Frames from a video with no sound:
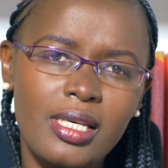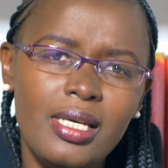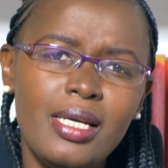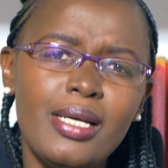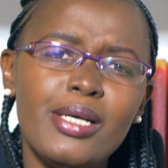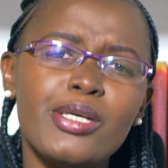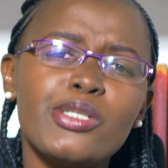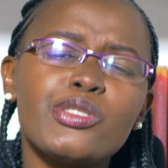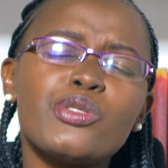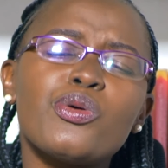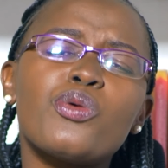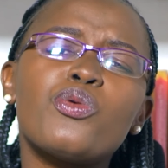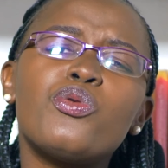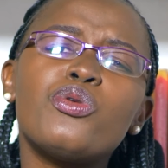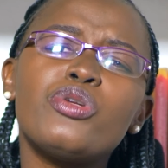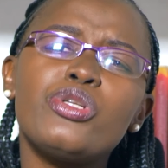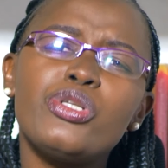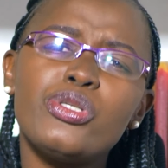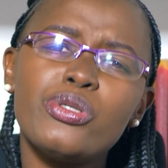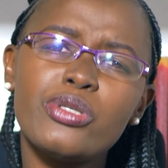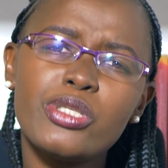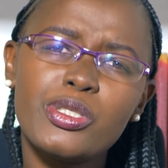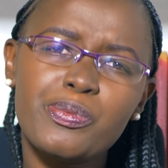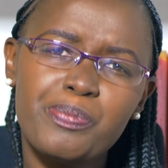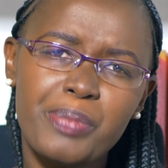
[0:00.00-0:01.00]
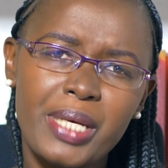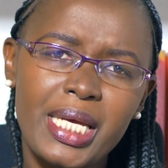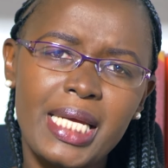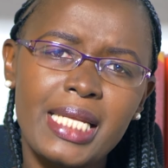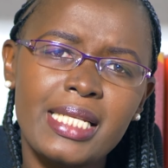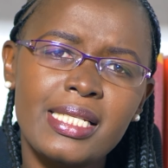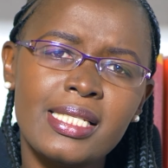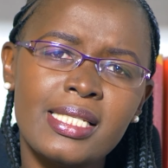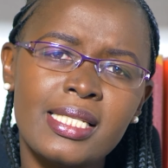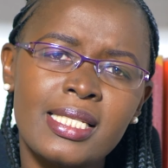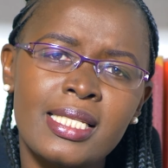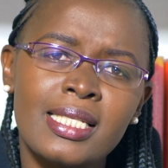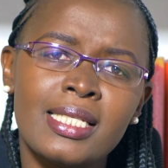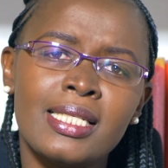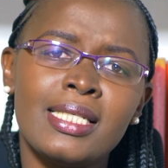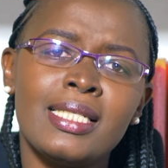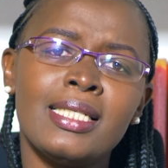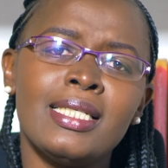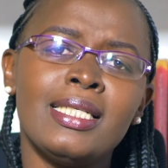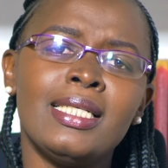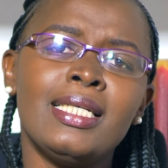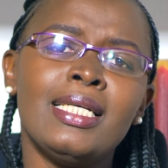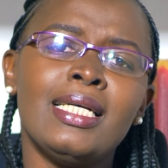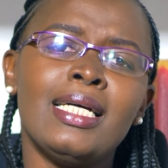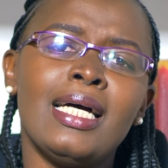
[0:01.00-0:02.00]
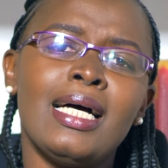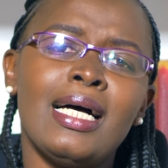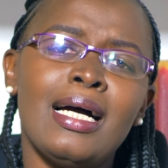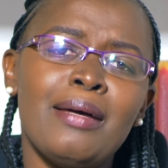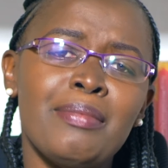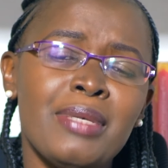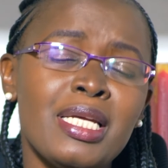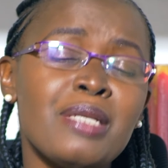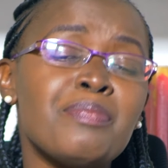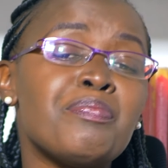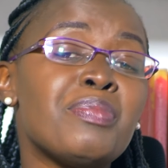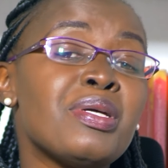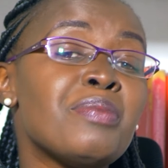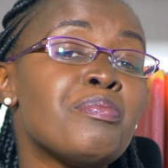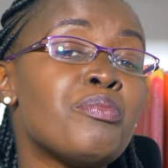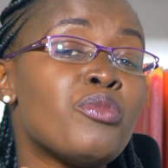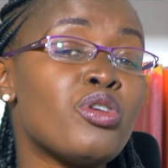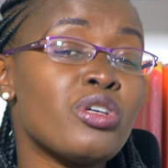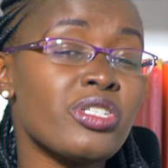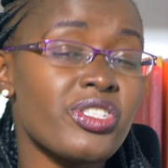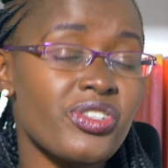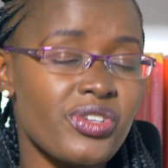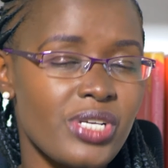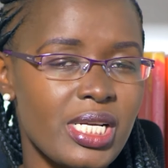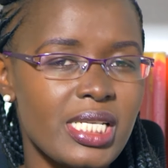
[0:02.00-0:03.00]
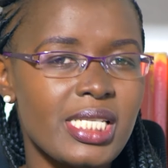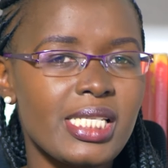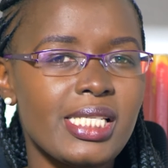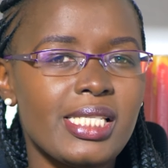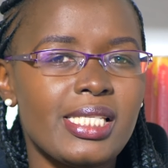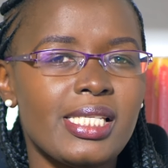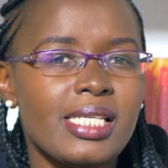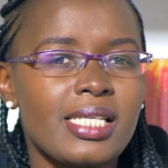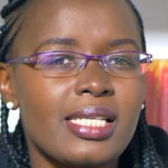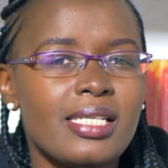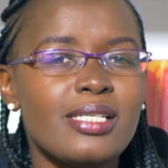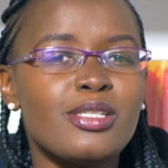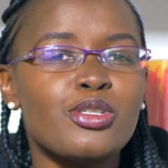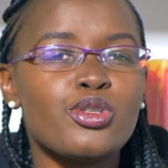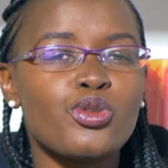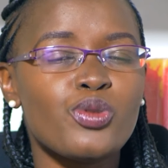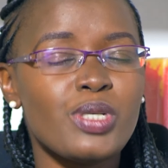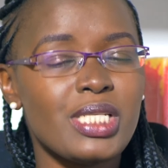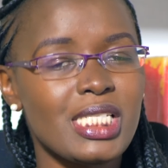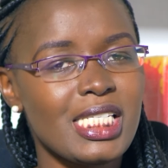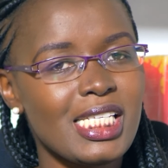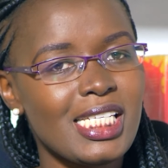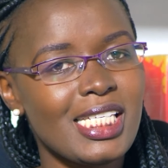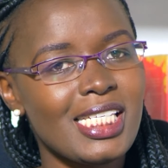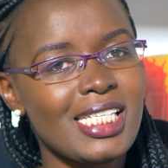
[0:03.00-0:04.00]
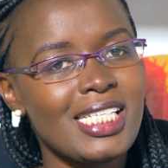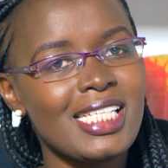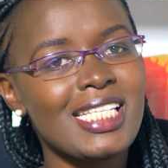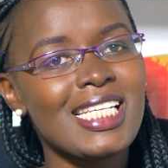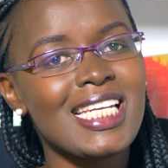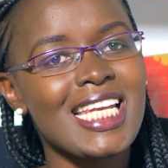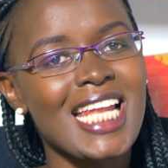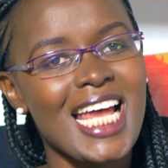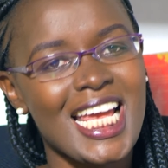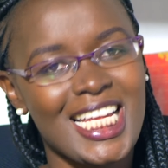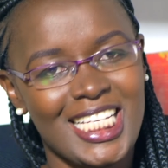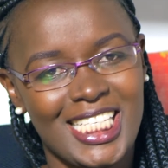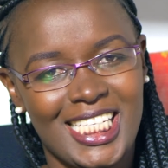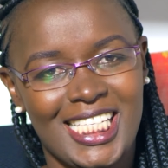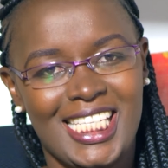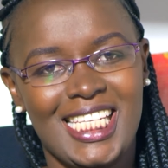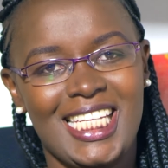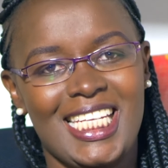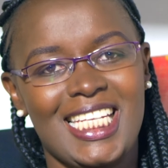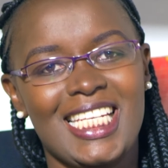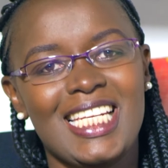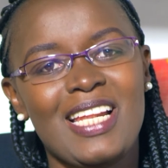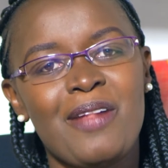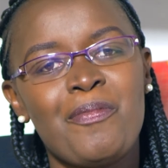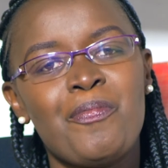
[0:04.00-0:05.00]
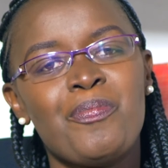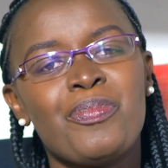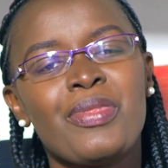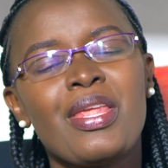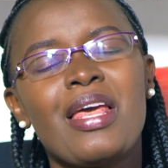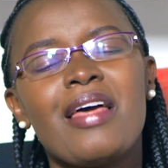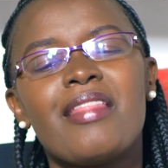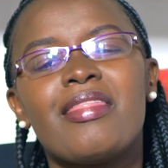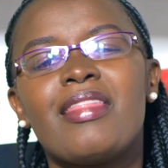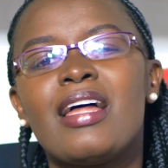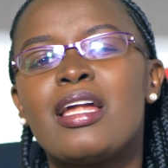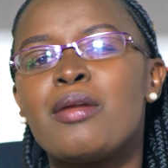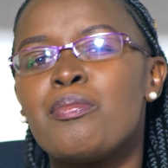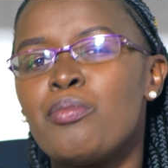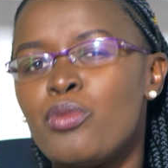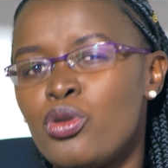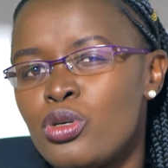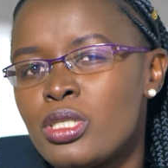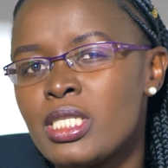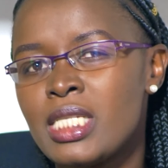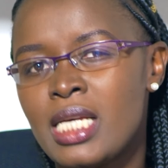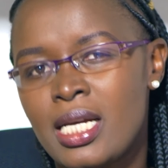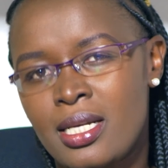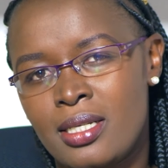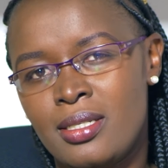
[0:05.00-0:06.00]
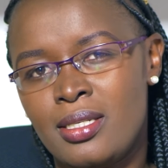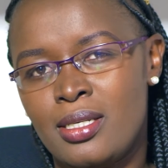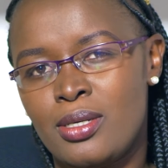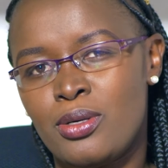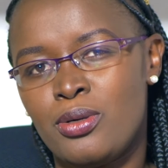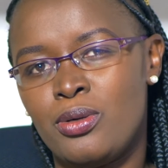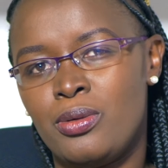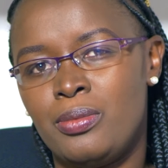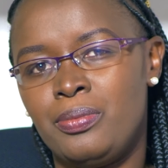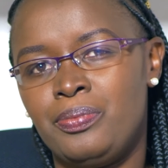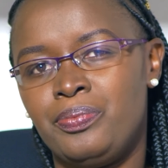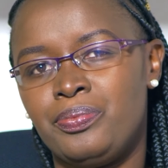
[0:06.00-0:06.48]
So could you spend, be more strategic in 2019 than more tactical?